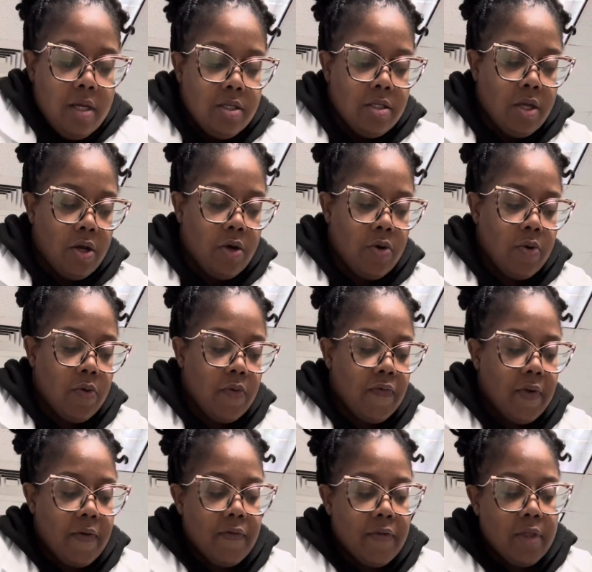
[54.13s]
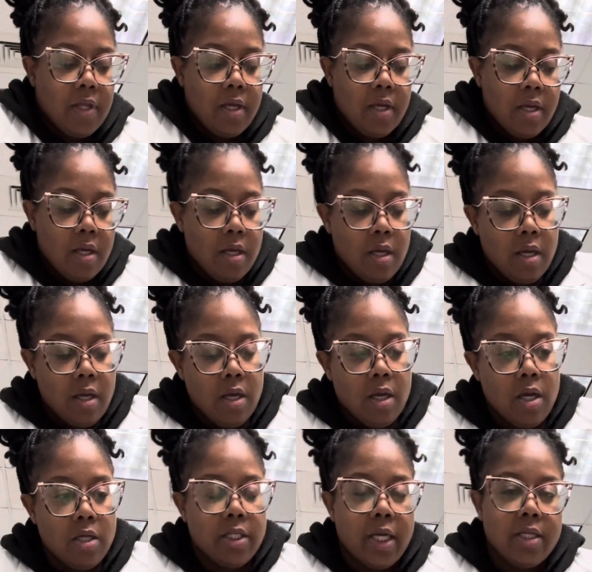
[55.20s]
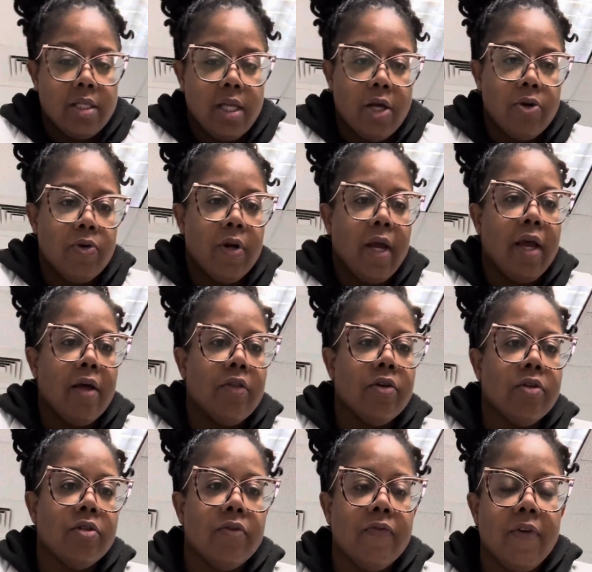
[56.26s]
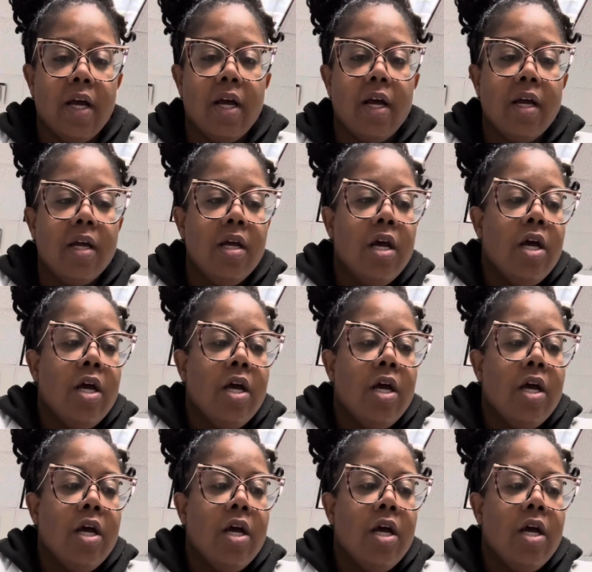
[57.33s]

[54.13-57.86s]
So if everything checks out okay, they're fine,